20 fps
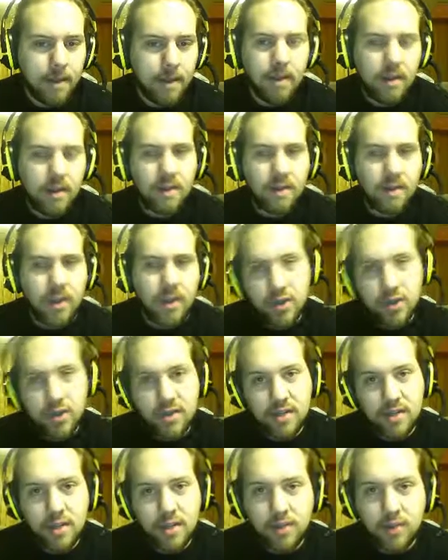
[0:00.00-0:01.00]
make sure you
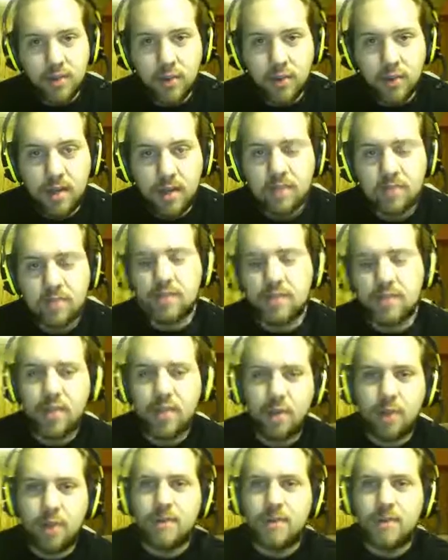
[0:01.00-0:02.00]
sub as well, just so you don't
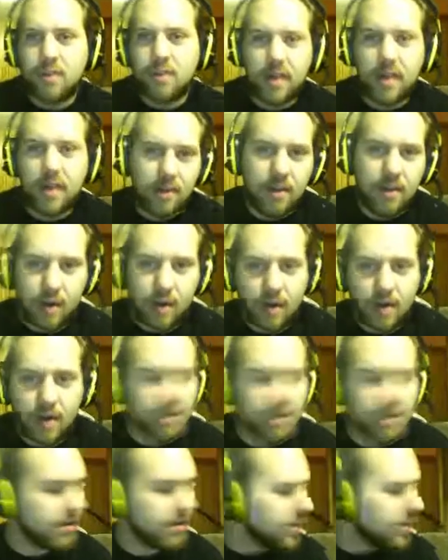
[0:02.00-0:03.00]
miss out on any of our content
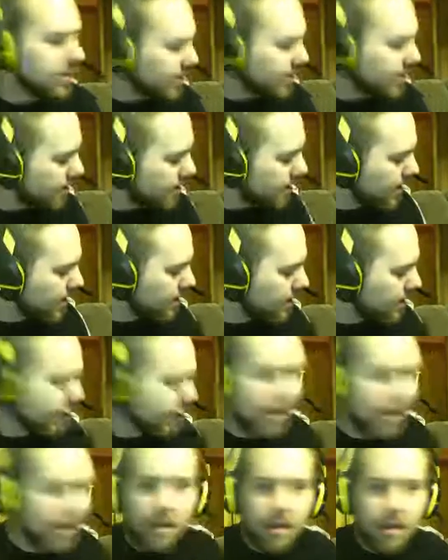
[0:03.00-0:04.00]
or anything like that,
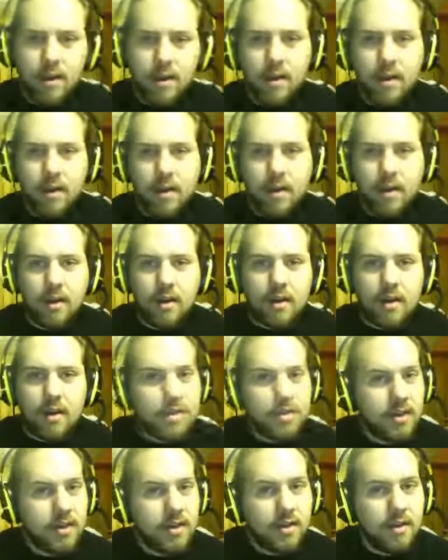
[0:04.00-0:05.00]
because uh,
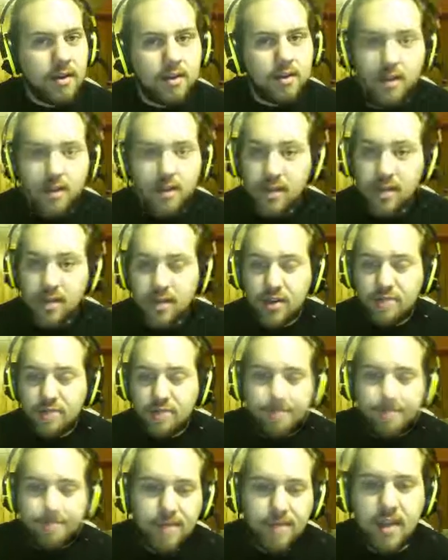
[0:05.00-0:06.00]
uh, you guys are awesome.
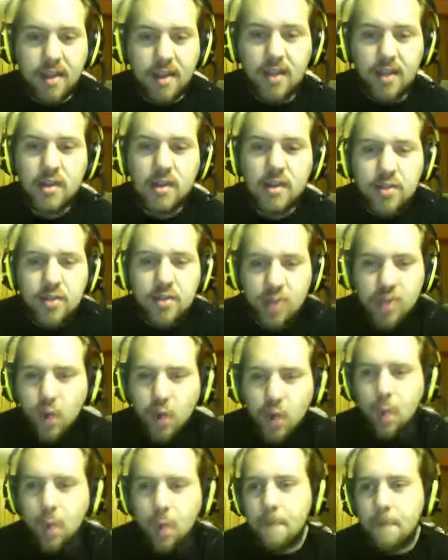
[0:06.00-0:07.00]
So
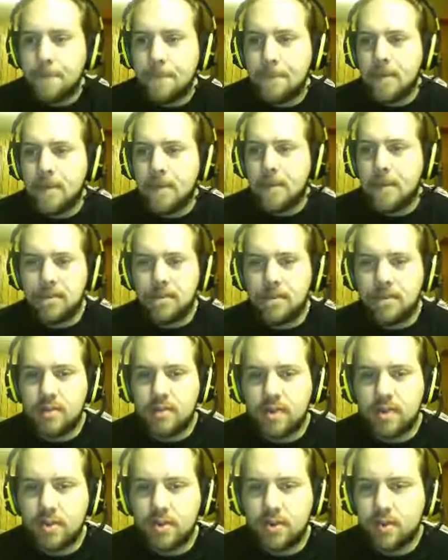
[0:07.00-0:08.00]
let's
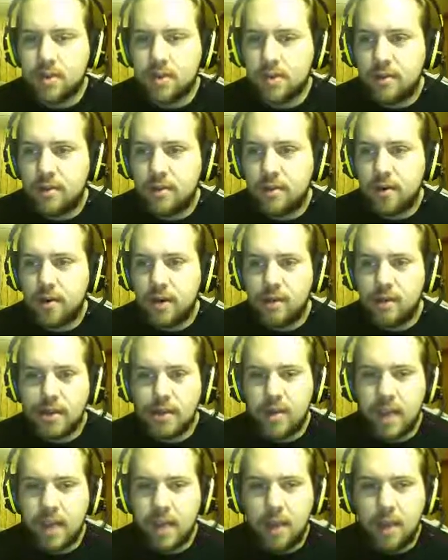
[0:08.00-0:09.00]
do a little party
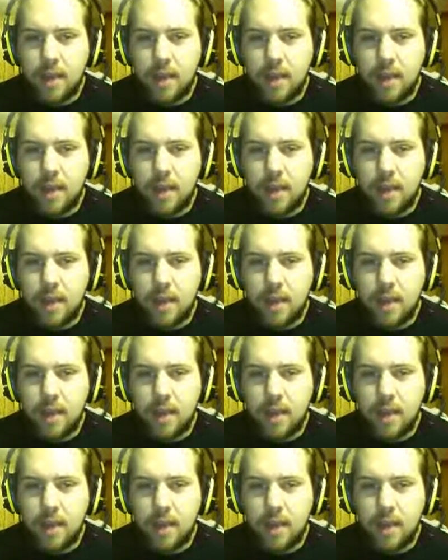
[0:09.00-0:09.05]
recap.